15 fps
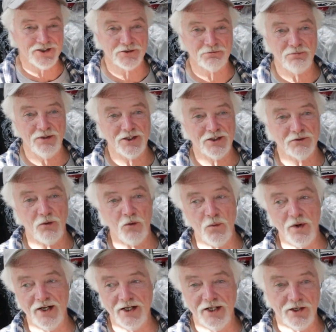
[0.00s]
as big of a
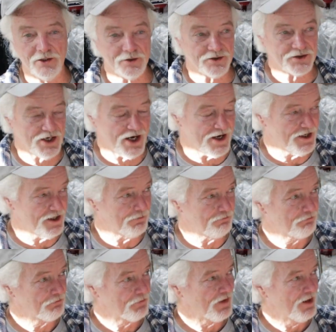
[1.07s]
wing eater as I am.
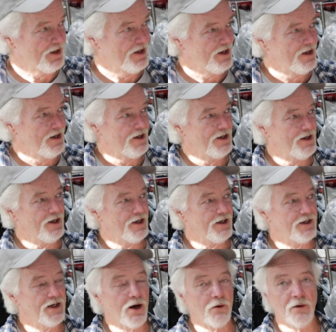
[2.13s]

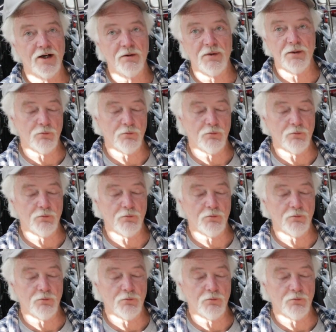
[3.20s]
And that way it'd be